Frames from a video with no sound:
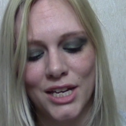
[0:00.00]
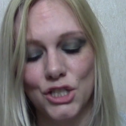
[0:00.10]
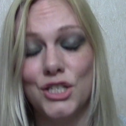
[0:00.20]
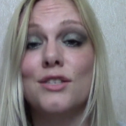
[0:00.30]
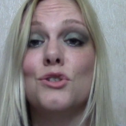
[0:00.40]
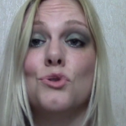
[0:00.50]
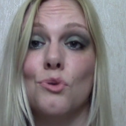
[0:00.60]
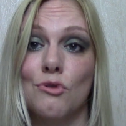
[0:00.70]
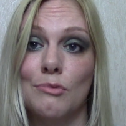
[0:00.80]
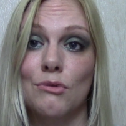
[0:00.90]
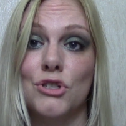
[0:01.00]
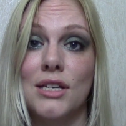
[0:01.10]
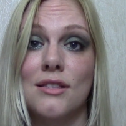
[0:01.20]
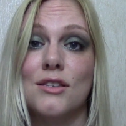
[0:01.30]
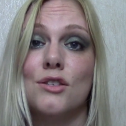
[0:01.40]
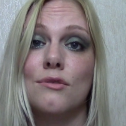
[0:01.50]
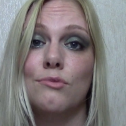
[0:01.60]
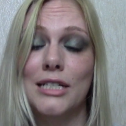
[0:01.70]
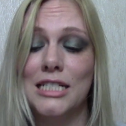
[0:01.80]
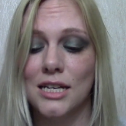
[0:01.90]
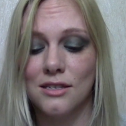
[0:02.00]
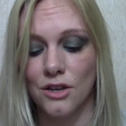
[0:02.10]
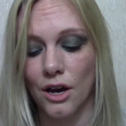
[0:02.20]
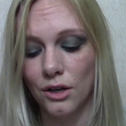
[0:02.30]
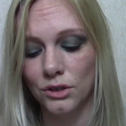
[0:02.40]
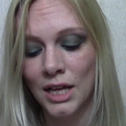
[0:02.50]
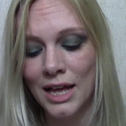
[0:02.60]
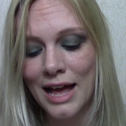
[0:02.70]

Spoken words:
She's adorable. She's the sweetest girl,